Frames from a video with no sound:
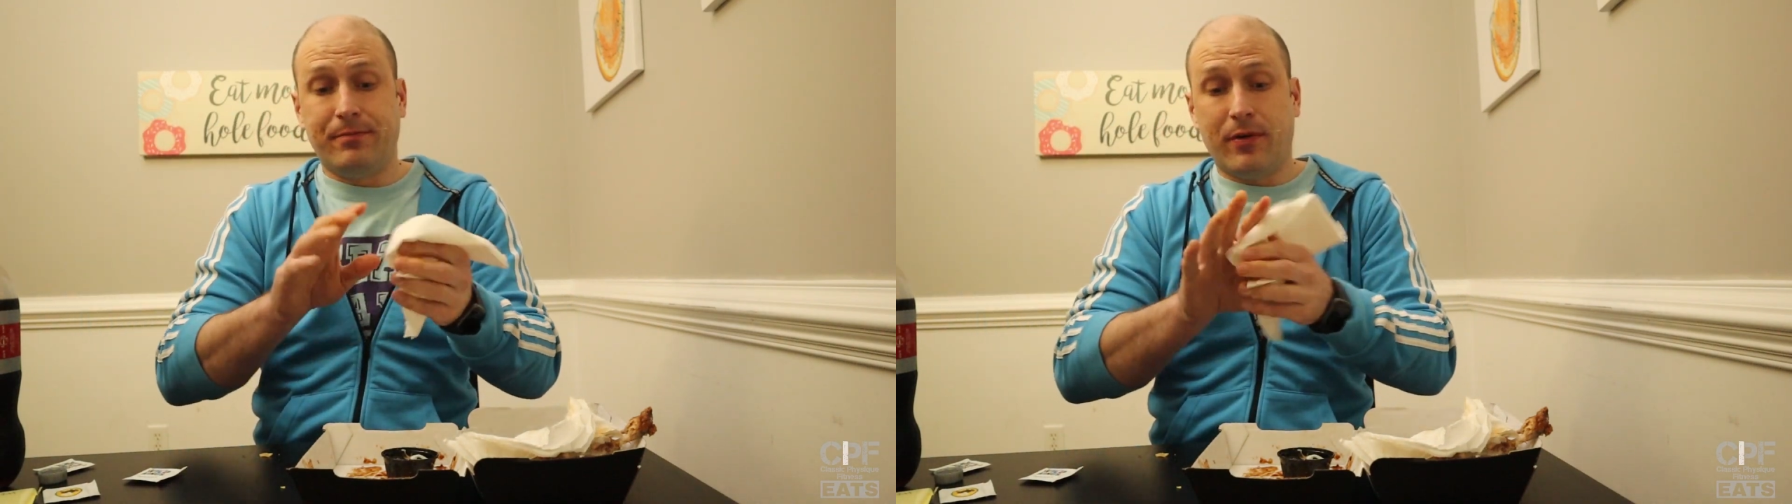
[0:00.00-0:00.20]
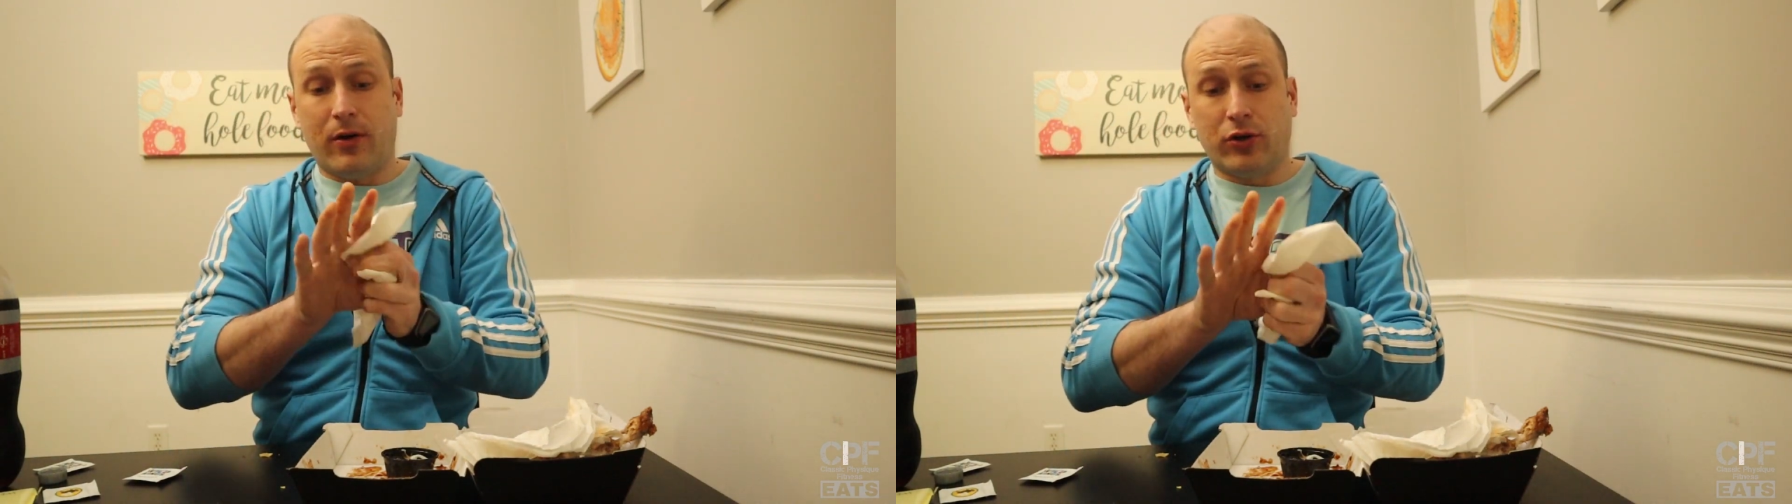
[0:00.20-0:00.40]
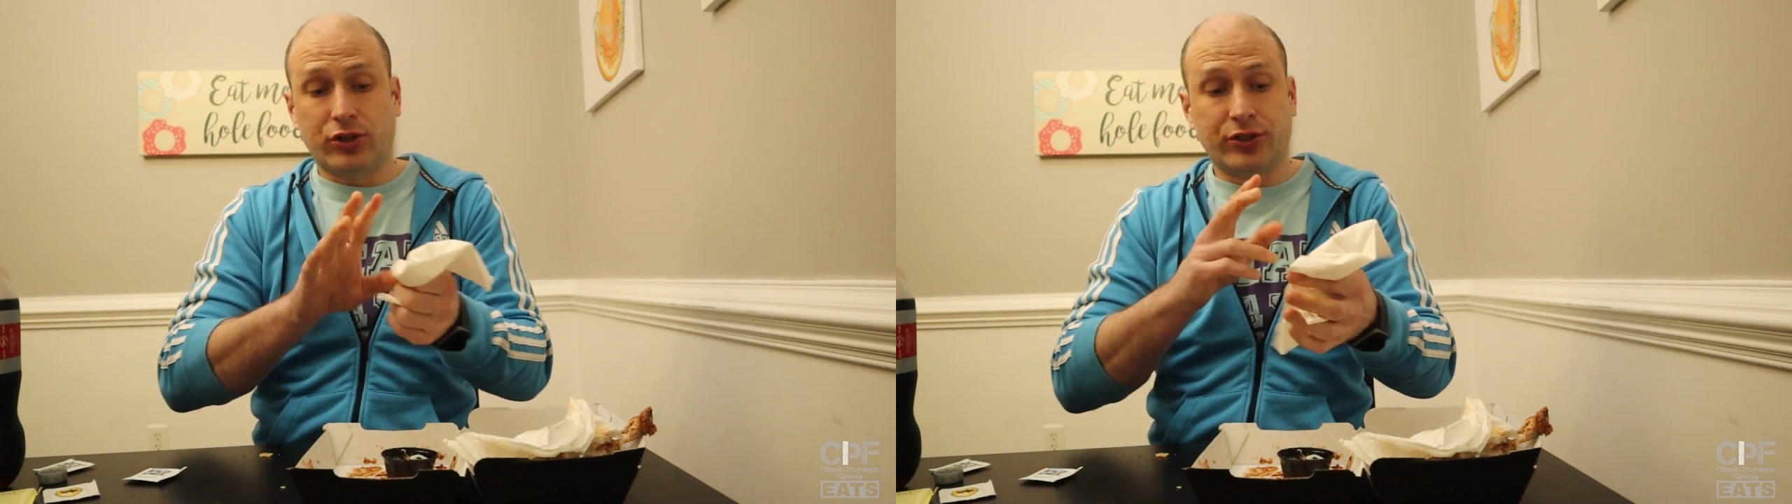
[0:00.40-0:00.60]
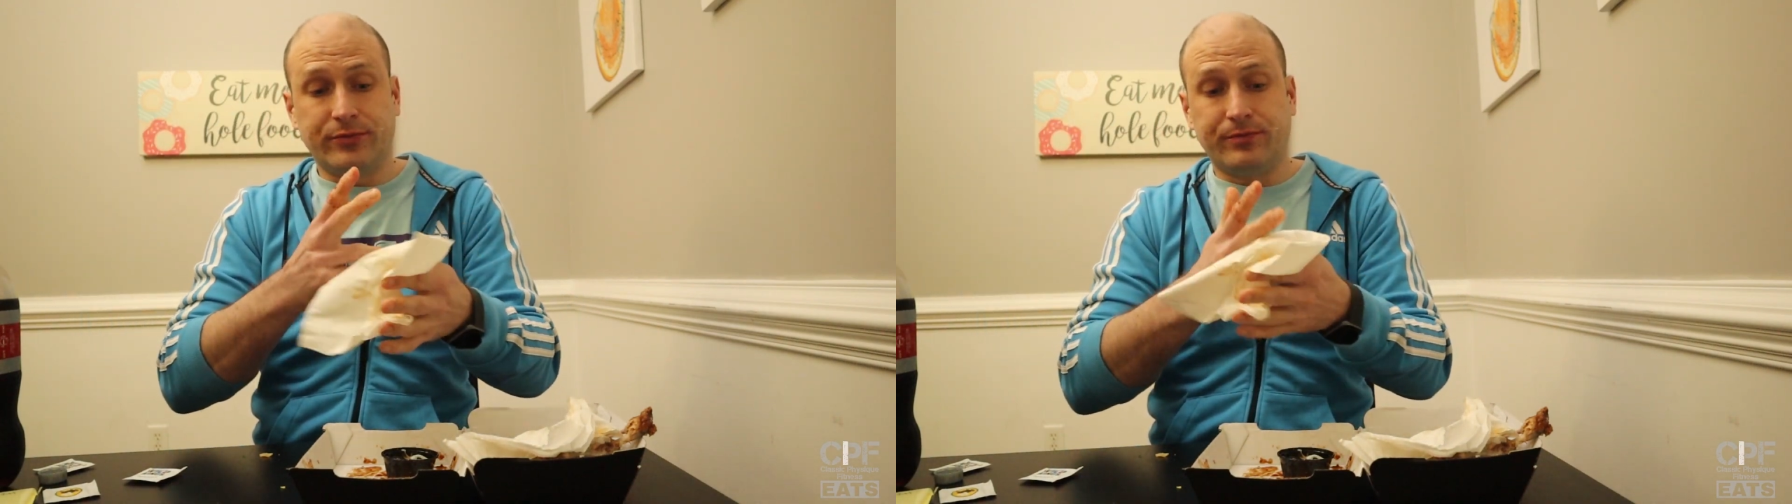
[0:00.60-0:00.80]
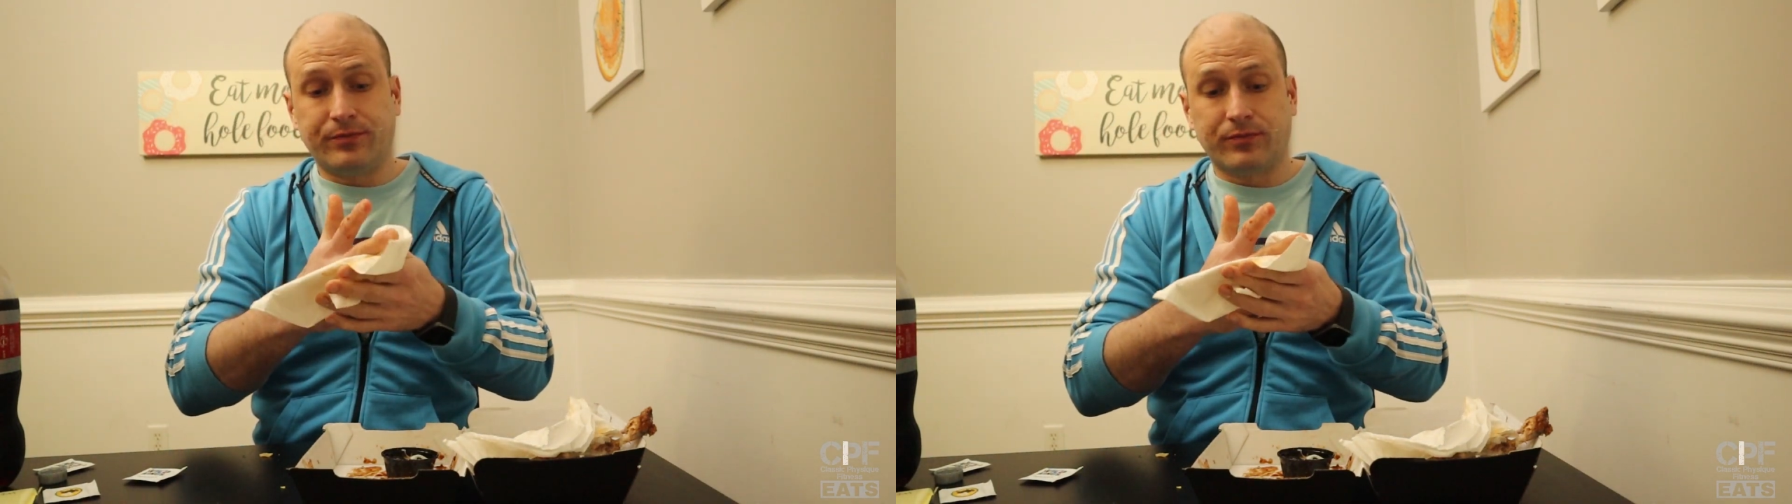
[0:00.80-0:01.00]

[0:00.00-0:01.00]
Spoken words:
portion.